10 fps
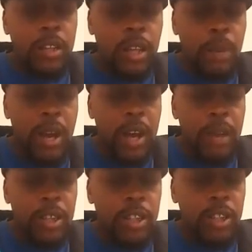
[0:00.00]
About how
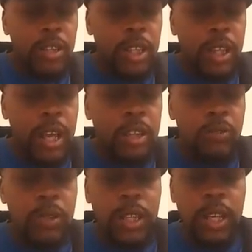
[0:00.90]
much do you think the house
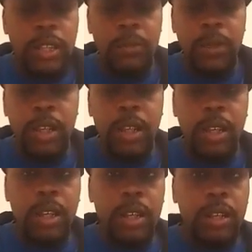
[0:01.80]
would take to be,
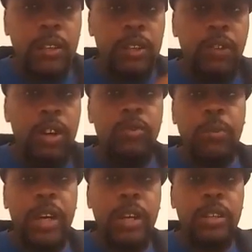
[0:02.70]
uh, as far as
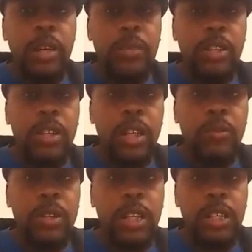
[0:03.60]
repairs, how much you think it would
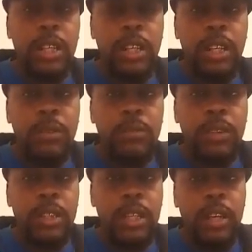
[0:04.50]
take to get it up to
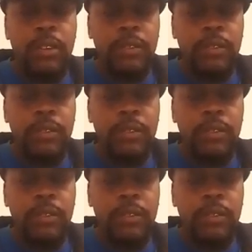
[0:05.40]
standard?